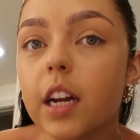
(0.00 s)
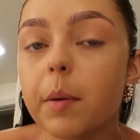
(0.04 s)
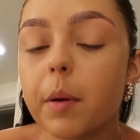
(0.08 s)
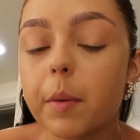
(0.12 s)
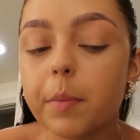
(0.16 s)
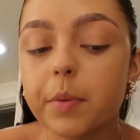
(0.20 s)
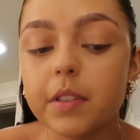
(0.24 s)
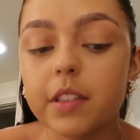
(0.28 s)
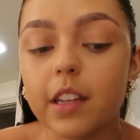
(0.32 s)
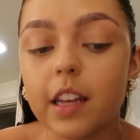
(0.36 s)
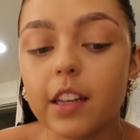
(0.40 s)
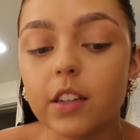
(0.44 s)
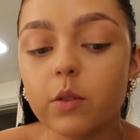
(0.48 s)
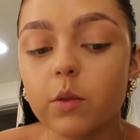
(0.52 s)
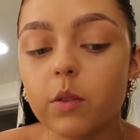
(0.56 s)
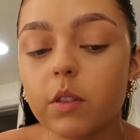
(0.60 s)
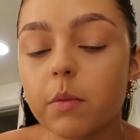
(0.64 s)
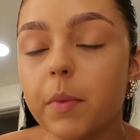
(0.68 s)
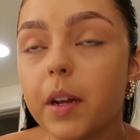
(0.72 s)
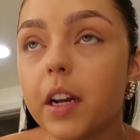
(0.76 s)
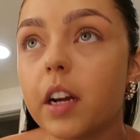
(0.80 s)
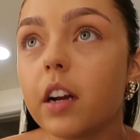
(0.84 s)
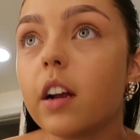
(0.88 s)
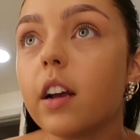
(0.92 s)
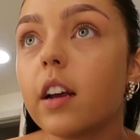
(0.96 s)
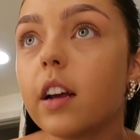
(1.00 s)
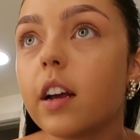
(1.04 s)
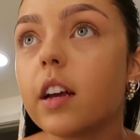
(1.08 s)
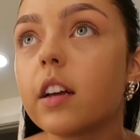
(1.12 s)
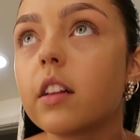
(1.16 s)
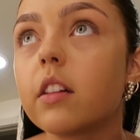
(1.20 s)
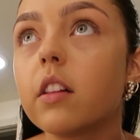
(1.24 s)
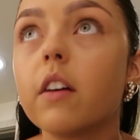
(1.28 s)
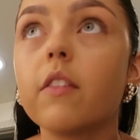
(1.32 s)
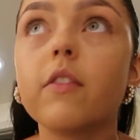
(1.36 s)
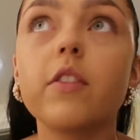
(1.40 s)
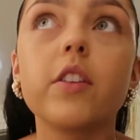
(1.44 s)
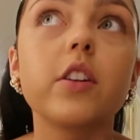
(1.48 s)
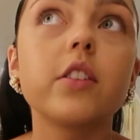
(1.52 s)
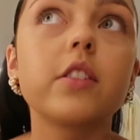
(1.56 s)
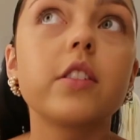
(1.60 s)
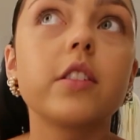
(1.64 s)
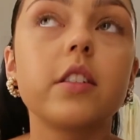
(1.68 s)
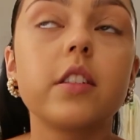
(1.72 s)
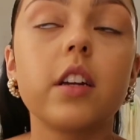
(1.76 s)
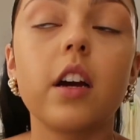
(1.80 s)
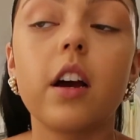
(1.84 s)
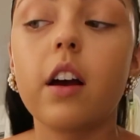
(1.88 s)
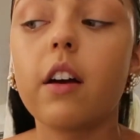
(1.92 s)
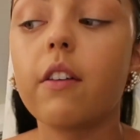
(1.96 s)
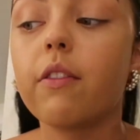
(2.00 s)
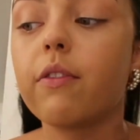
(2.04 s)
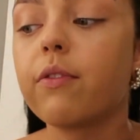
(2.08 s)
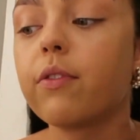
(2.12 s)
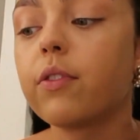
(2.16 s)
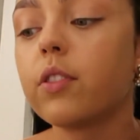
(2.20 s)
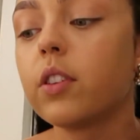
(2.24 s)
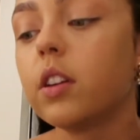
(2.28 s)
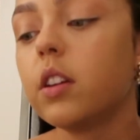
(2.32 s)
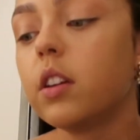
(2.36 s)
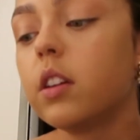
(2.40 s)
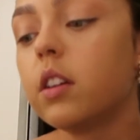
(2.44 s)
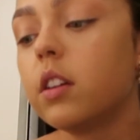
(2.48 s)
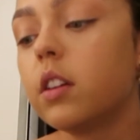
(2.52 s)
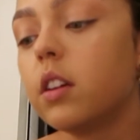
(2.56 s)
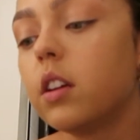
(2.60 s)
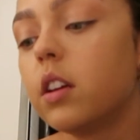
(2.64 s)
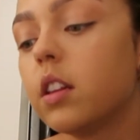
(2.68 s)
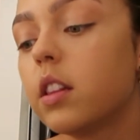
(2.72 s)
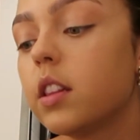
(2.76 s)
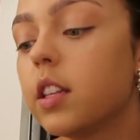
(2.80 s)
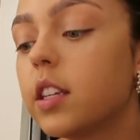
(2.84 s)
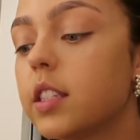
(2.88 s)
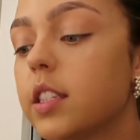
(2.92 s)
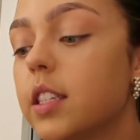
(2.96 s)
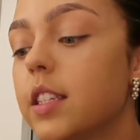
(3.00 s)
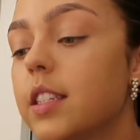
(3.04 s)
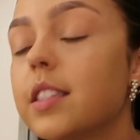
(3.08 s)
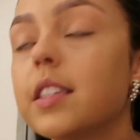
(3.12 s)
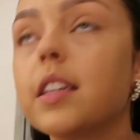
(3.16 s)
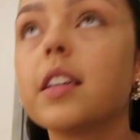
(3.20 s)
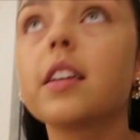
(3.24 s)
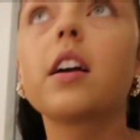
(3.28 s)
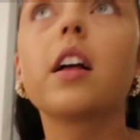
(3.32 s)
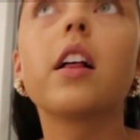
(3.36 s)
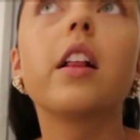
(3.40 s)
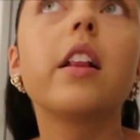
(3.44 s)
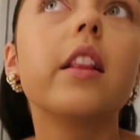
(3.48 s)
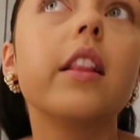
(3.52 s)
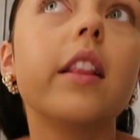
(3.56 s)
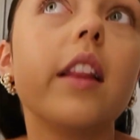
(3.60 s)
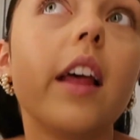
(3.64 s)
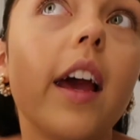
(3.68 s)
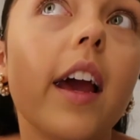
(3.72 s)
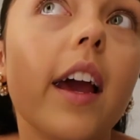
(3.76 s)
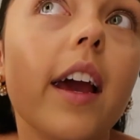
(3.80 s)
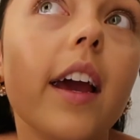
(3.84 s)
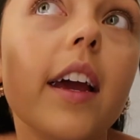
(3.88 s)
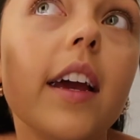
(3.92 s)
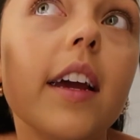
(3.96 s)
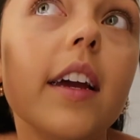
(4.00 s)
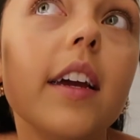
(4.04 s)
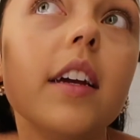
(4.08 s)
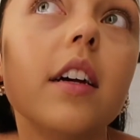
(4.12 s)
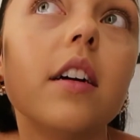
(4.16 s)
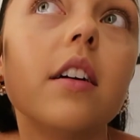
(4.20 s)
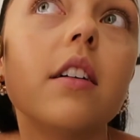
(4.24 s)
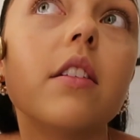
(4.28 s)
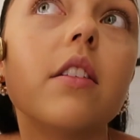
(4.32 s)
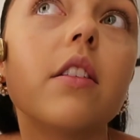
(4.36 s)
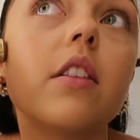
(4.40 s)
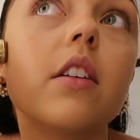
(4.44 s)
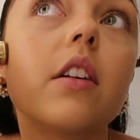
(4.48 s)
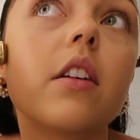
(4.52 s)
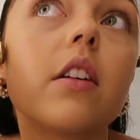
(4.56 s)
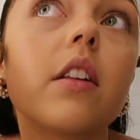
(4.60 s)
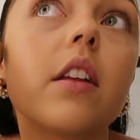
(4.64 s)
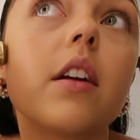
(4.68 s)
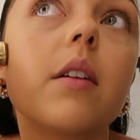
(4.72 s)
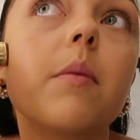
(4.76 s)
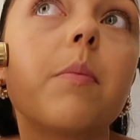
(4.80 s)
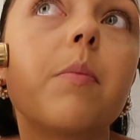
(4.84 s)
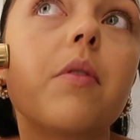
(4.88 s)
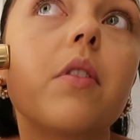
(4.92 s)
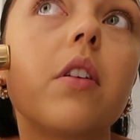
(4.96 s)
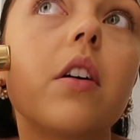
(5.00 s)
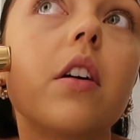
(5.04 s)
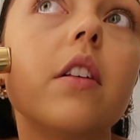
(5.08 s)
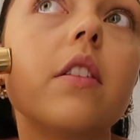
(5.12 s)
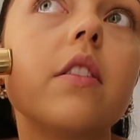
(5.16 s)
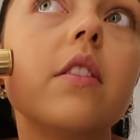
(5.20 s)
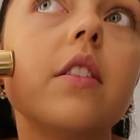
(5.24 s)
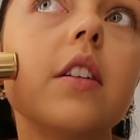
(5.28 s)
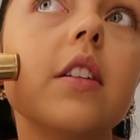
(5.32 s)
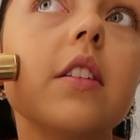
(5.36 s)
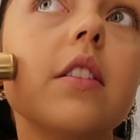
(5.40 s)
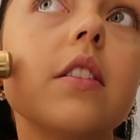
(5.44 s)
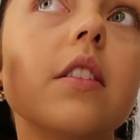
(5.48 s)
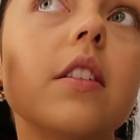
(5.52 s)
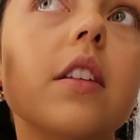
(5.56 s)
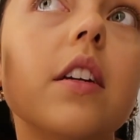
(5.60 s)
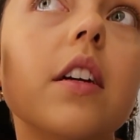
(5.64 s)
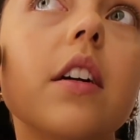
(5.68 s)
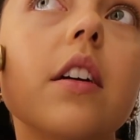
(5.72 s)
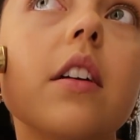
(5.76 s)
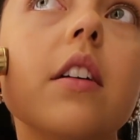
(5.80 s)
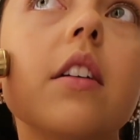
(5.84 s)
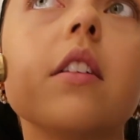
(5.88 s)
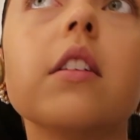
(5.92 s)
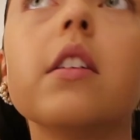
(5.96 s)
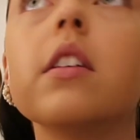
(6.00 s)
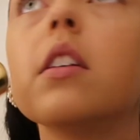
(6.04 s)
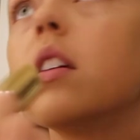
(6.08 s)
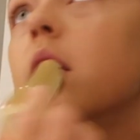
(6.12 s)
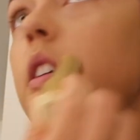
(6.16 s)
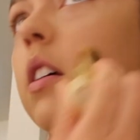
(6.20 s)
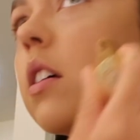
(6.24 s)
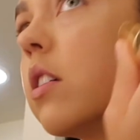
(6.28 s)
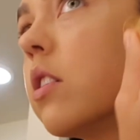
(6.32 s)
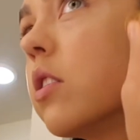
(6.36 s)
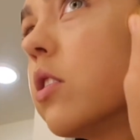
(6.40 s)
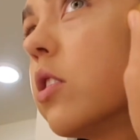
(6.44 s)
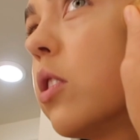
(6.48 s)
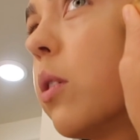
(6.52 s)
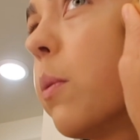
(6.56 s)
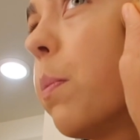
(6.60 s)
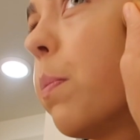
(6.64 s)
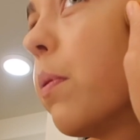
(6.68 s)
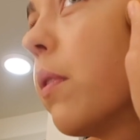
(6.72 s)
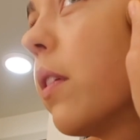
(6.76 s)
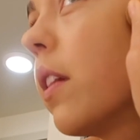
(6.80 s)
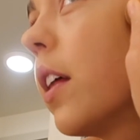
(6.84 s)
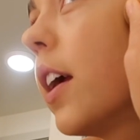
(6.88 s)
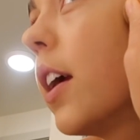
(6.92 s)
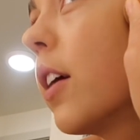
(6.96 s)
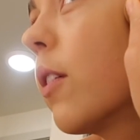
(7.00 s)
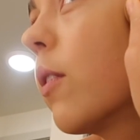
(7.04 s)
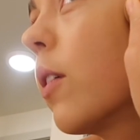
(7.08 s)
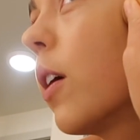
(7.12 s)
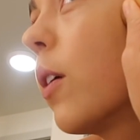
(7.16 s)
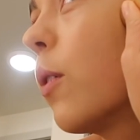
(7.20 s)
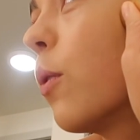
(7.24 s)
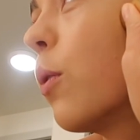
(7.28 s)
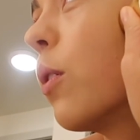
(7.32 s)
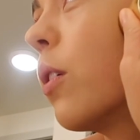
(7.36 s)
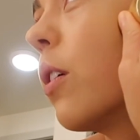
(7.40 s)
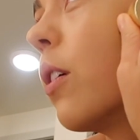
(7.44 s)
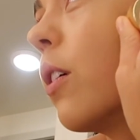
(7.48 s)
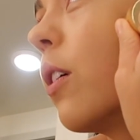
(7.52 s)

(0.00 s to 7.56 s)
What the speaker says: I'm obsessed with Merit. I love their stuff. This is Clay, their like bronzing stick. Still playing around